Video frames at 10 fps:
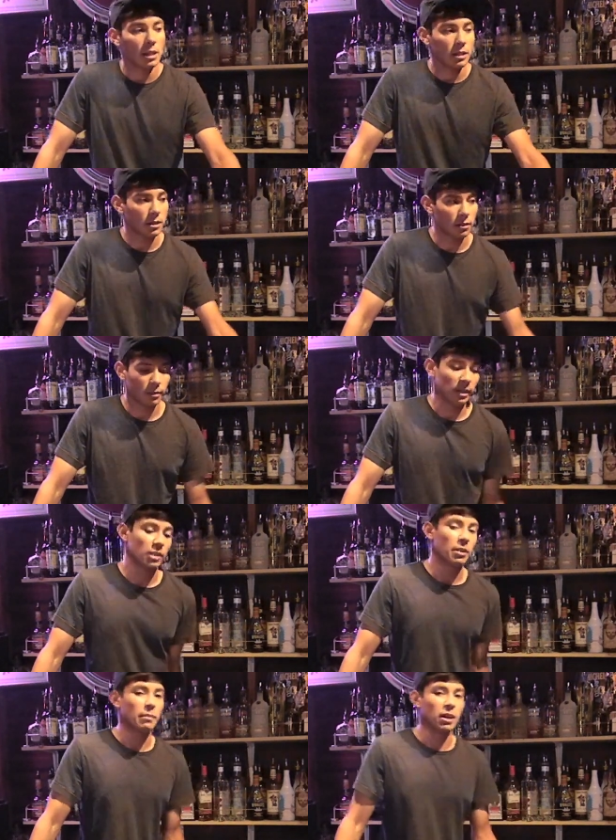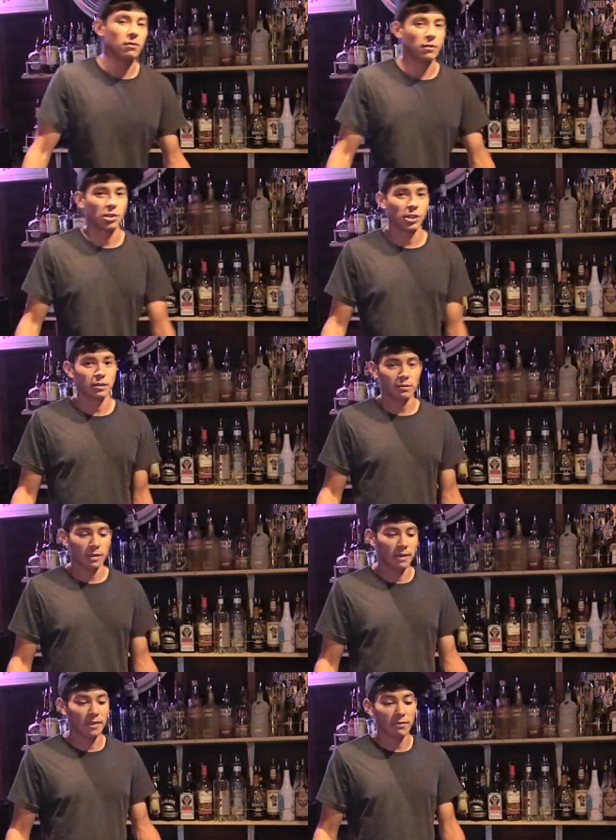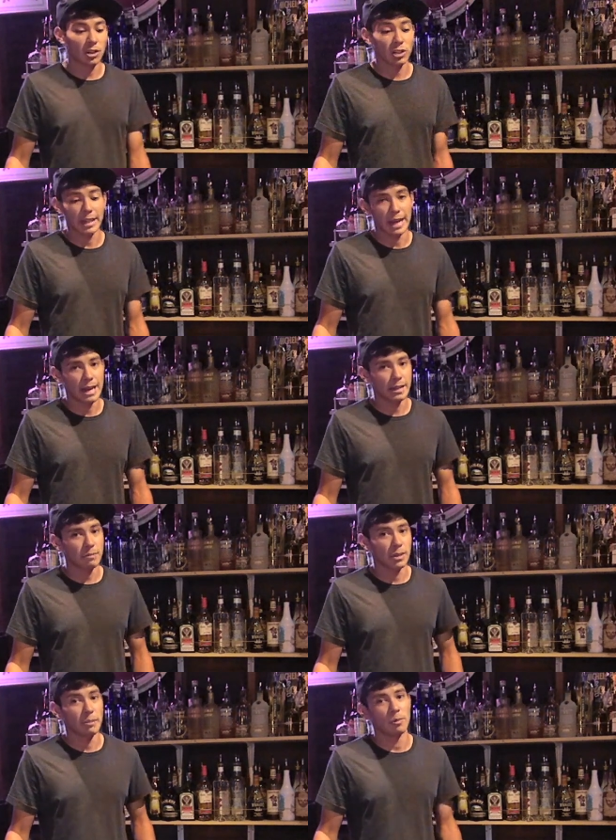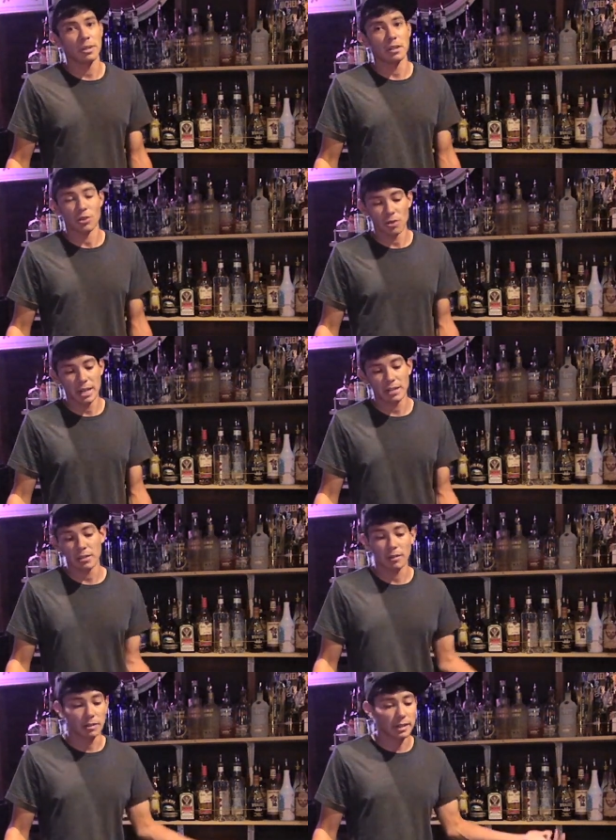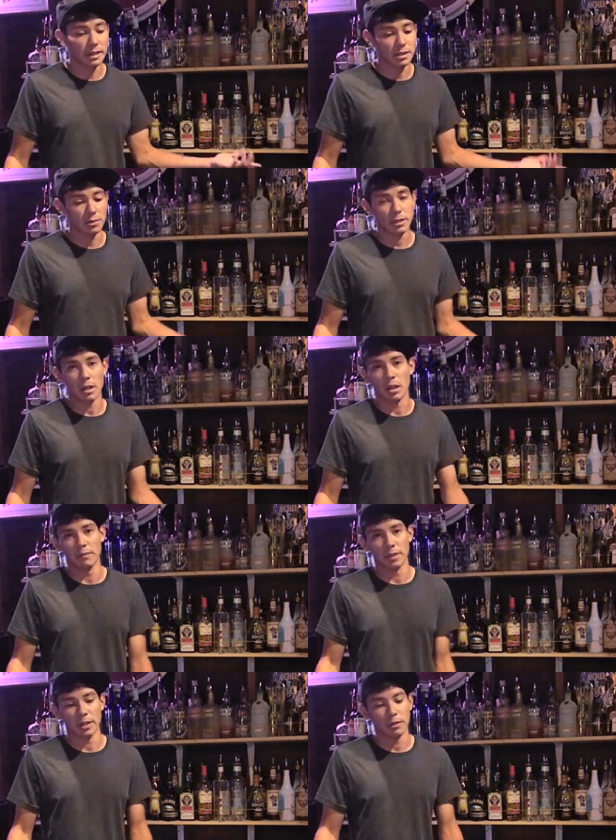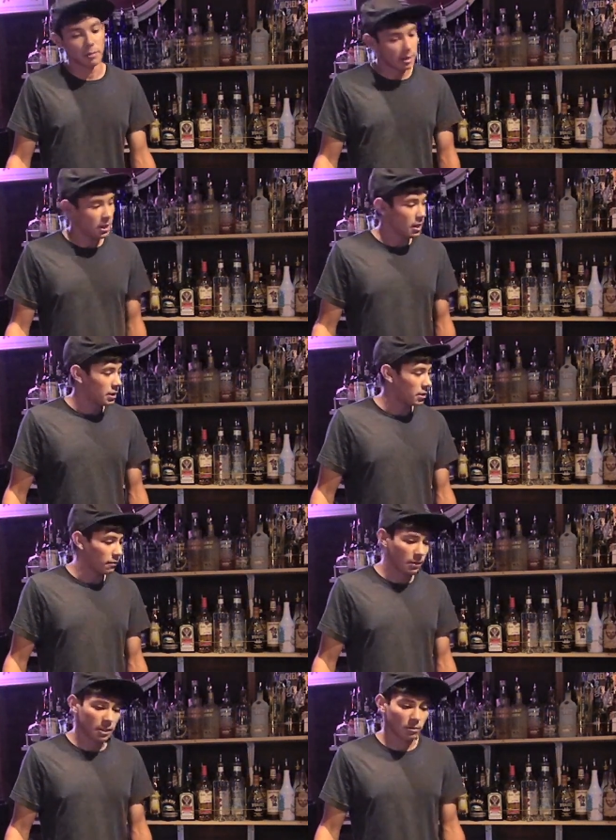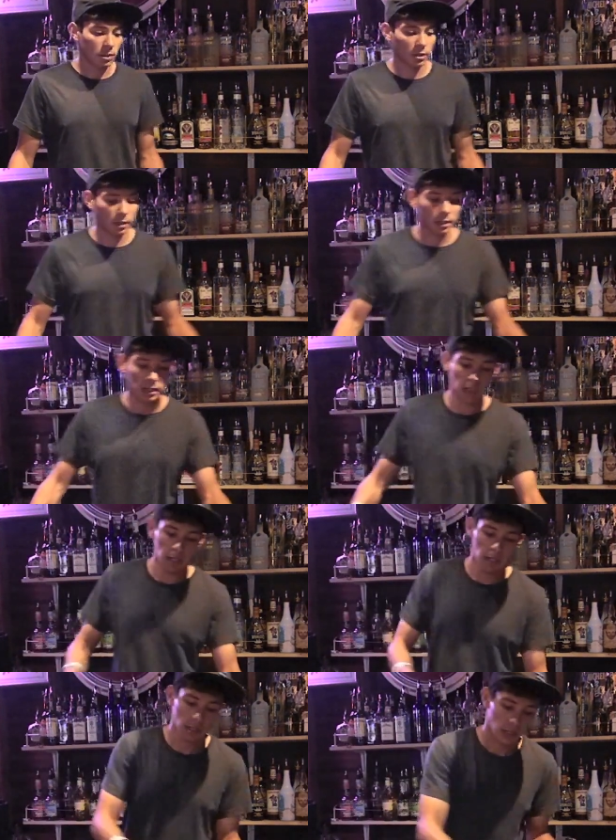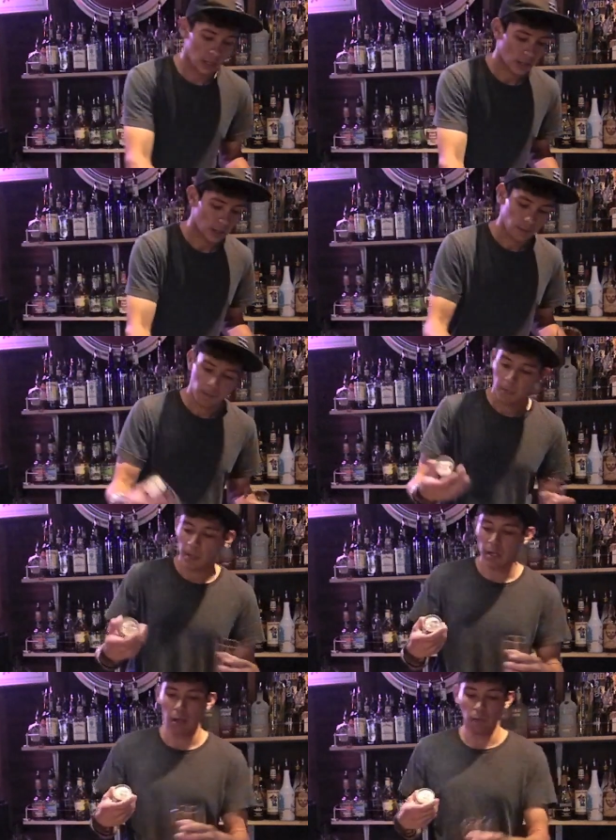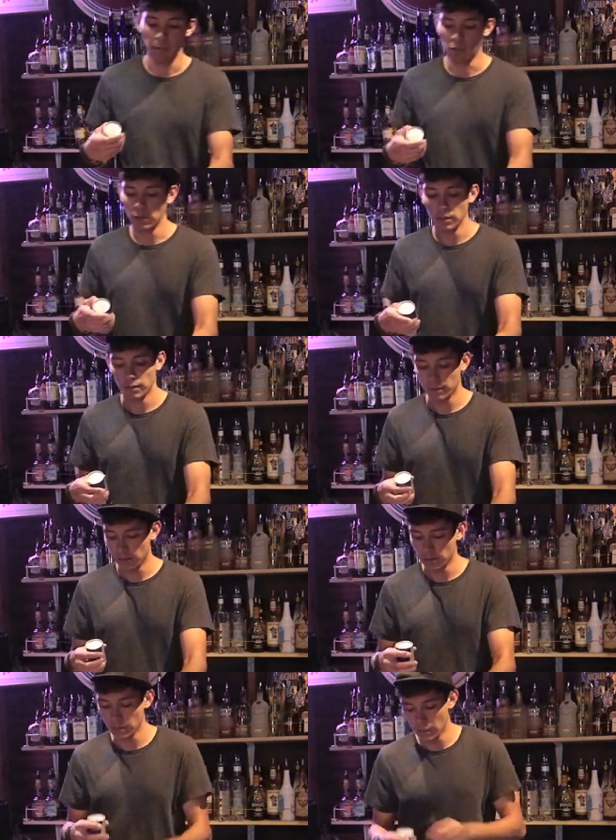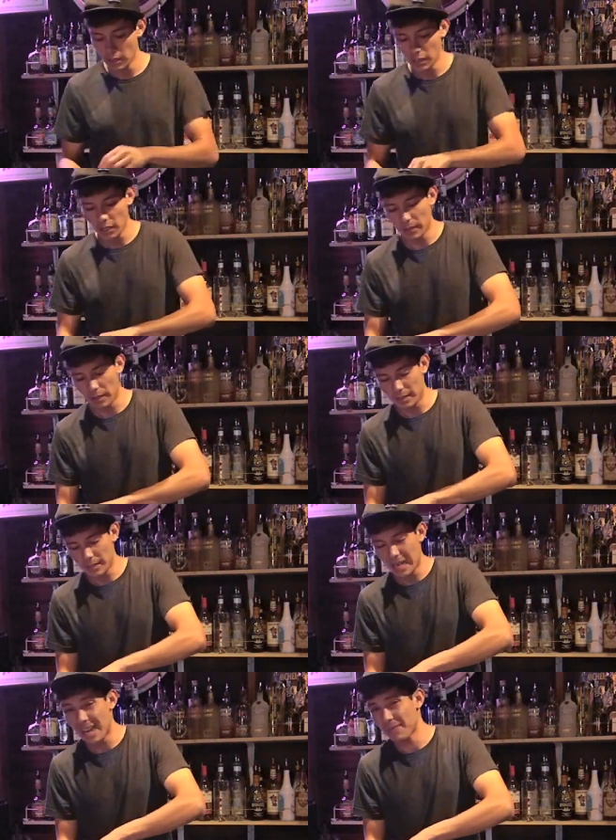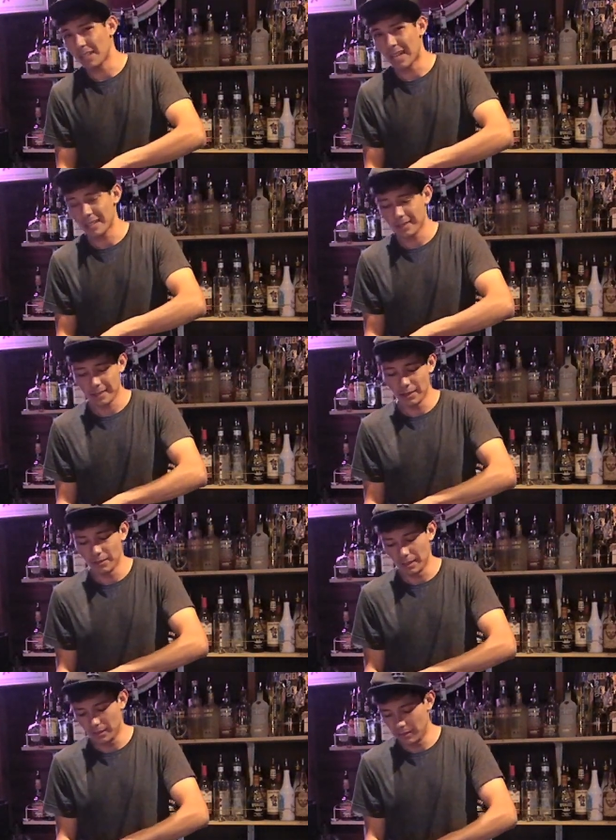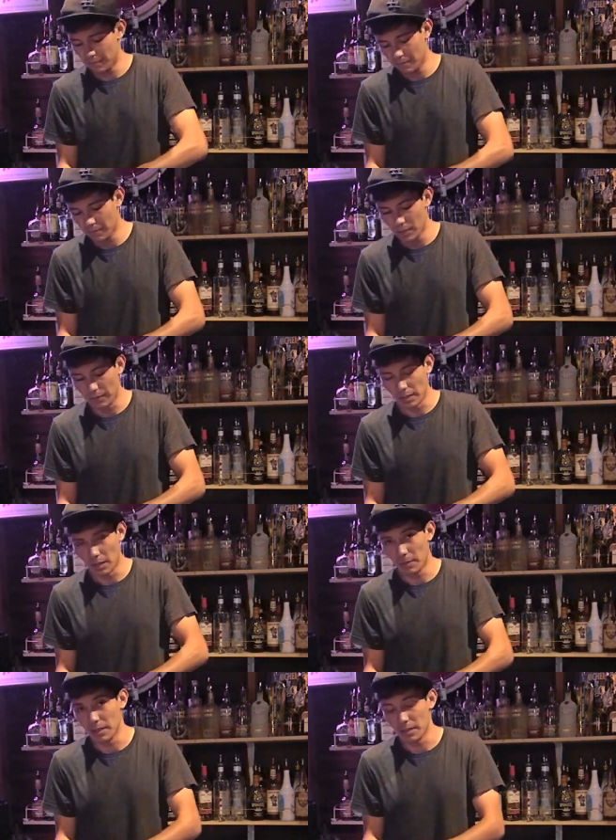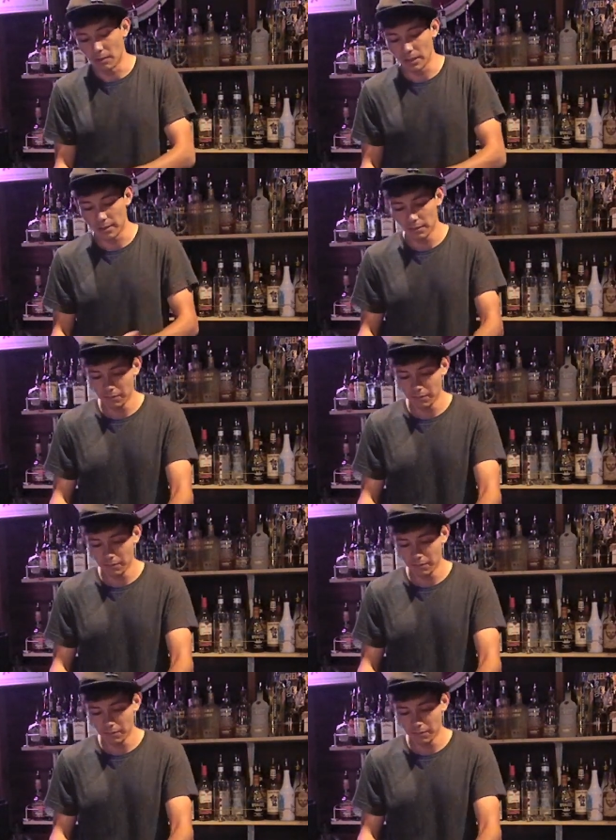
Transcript: So um, I'm going to make my own version. I've never actually had it, but I've been wanting to try it, so I thought I'd do it on video. So for this one, you're gonna need uh, Red Bull, but I'd say half a glass. You don't need to fill it up unless you want to.